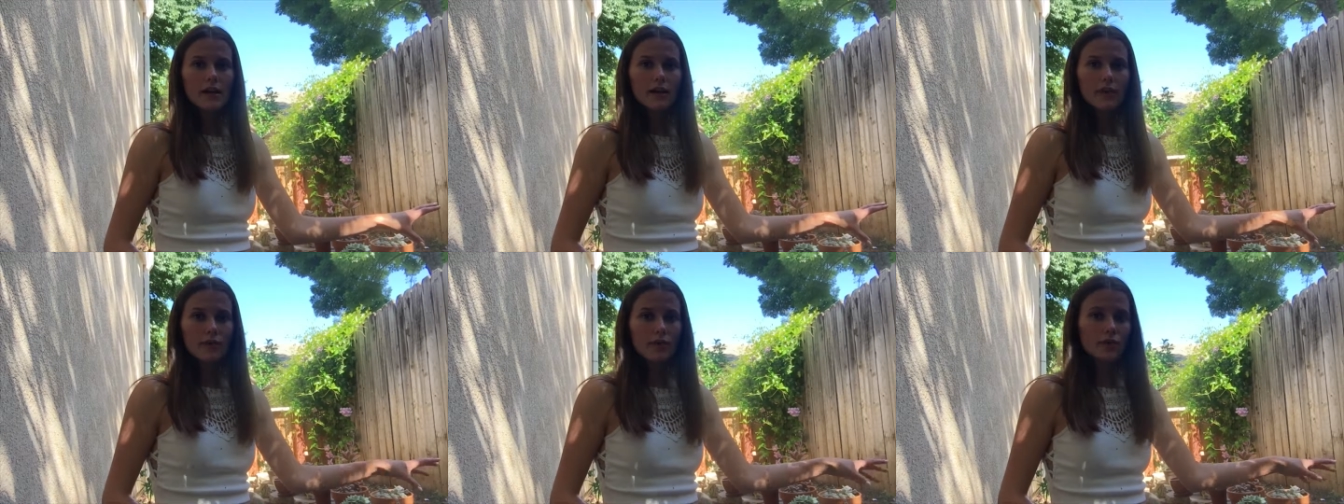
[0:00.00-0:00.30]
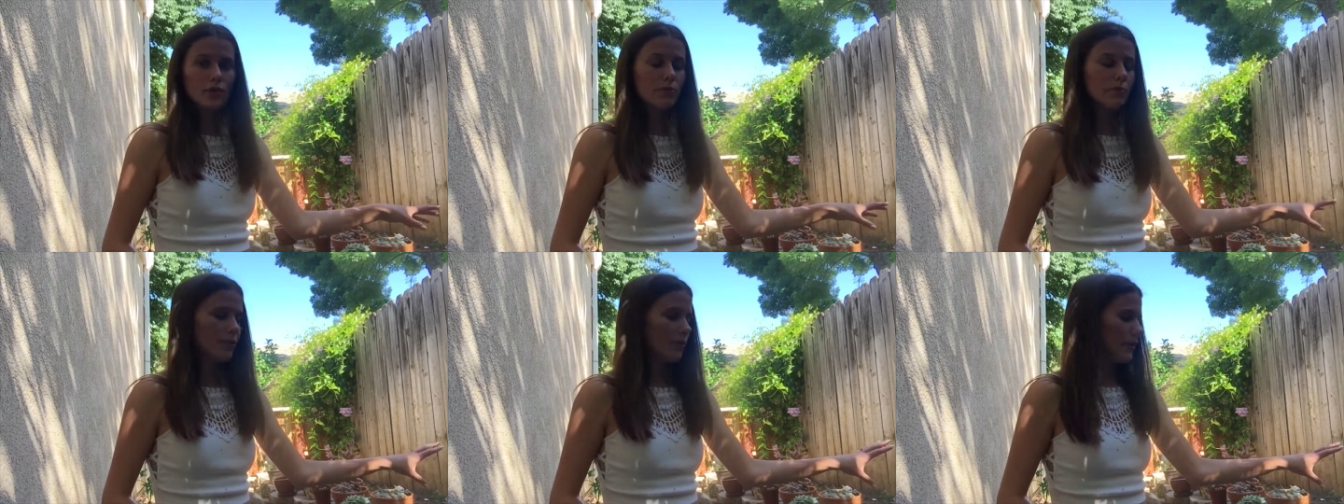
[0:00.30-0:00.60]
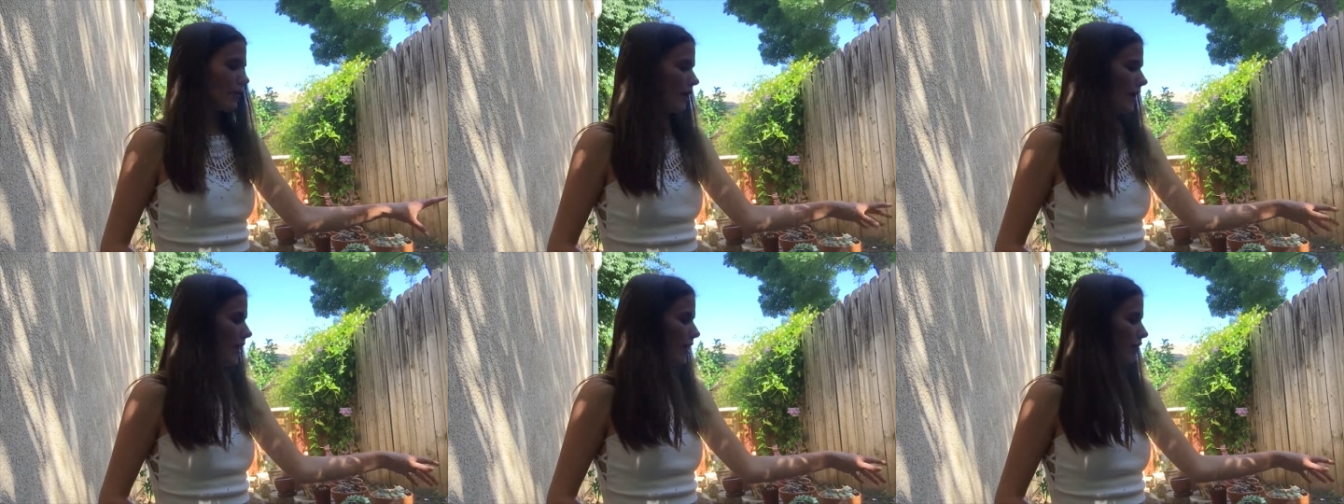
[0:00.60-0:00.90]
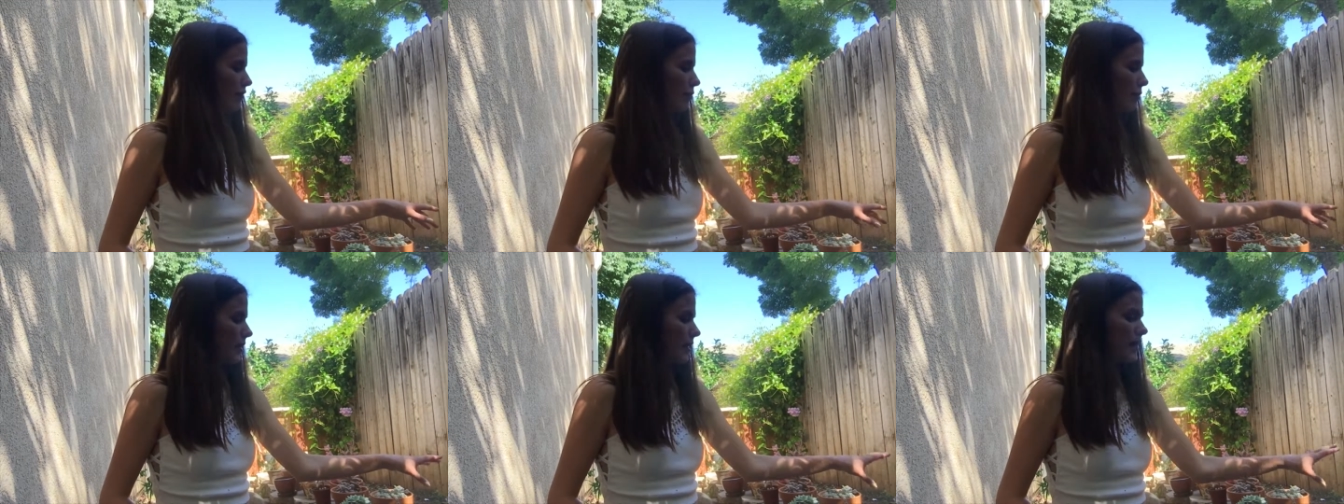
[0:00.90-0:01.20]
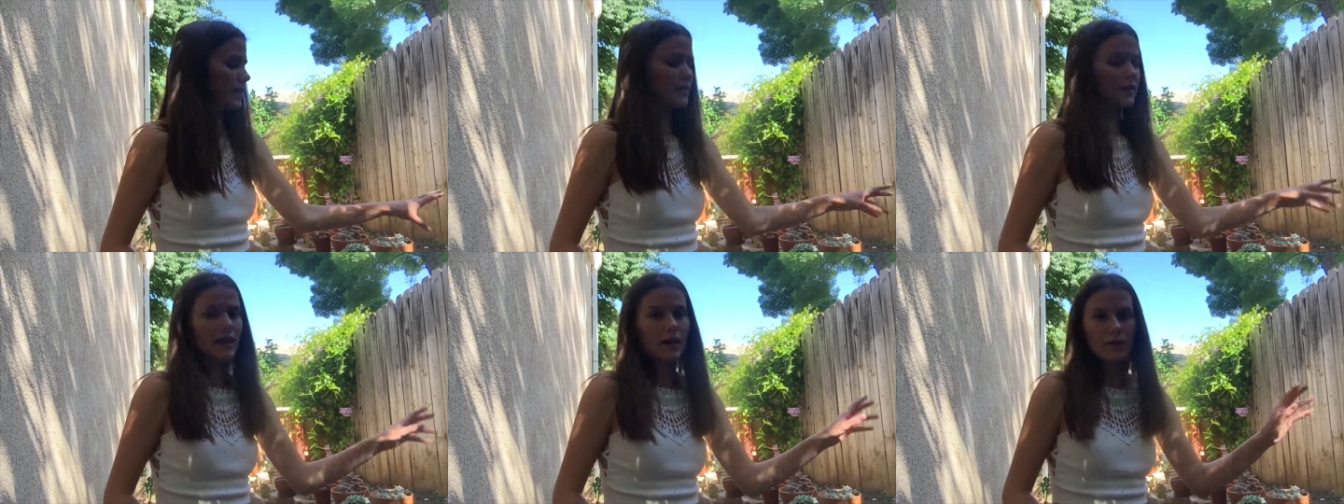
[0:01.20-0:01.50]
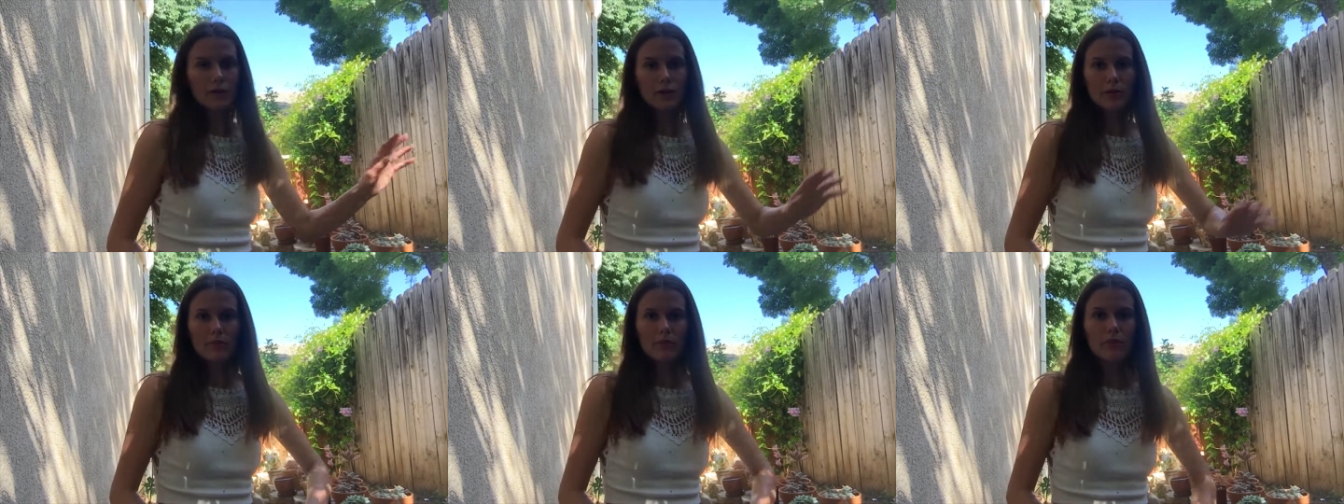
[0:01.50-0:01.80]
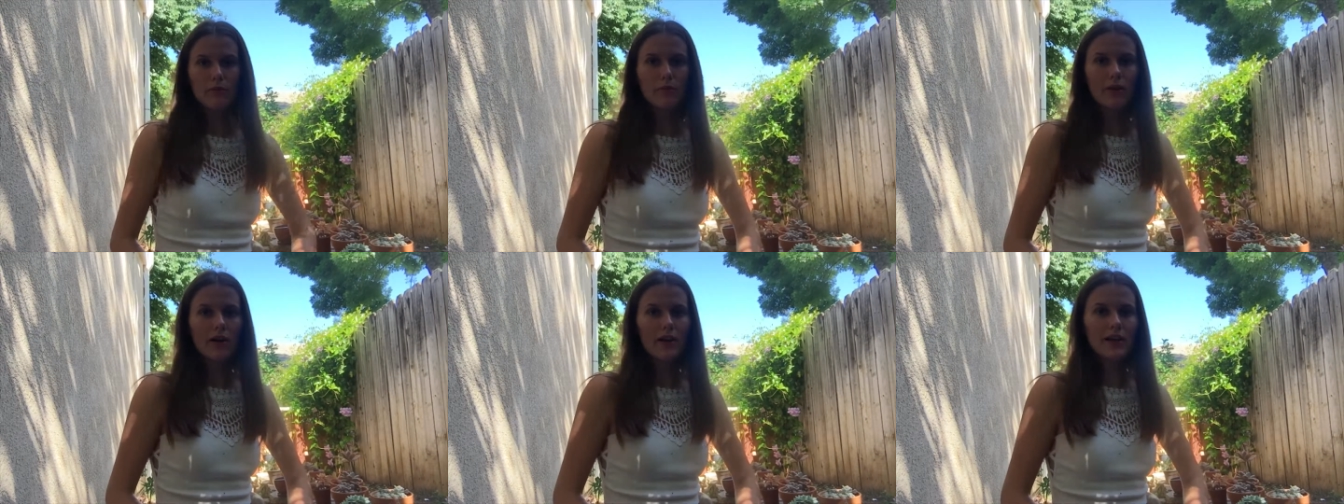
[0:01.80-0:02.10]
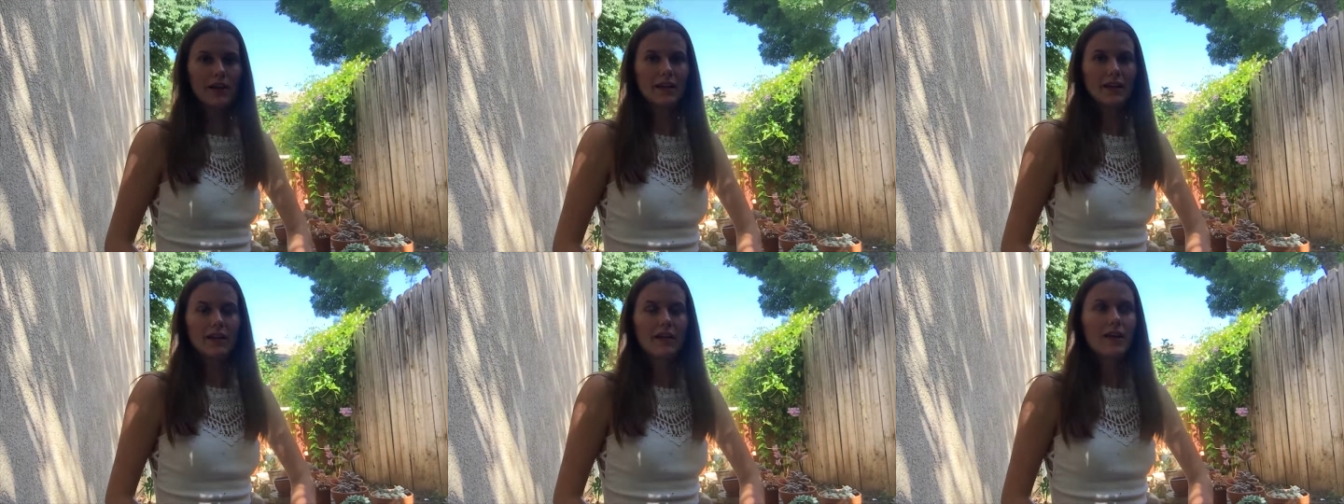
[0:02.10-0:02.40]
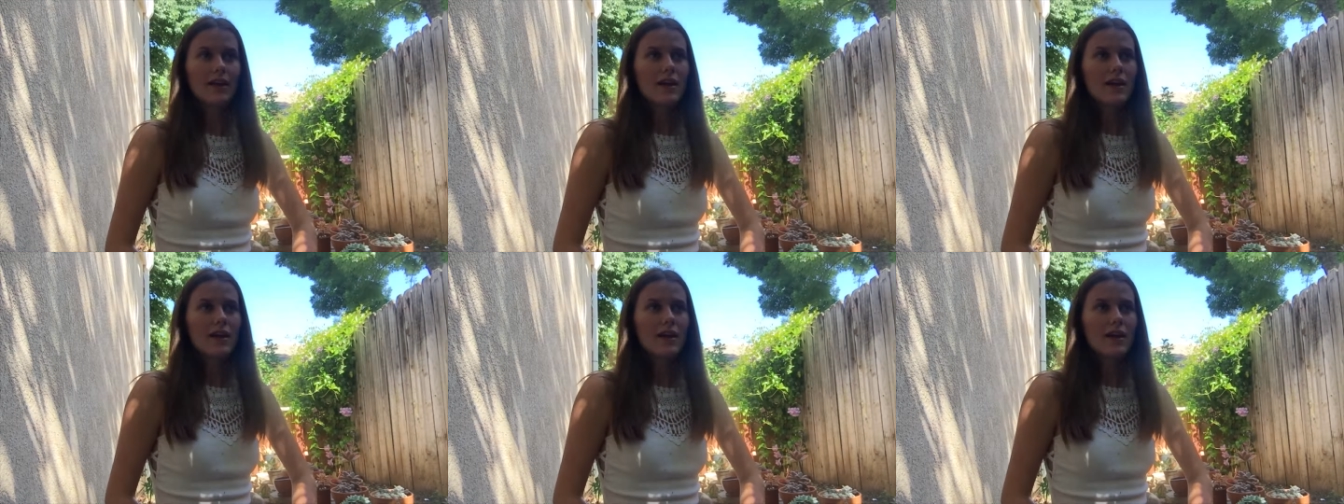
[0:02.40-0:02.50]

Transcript: group of plants that I'm going to be repotting.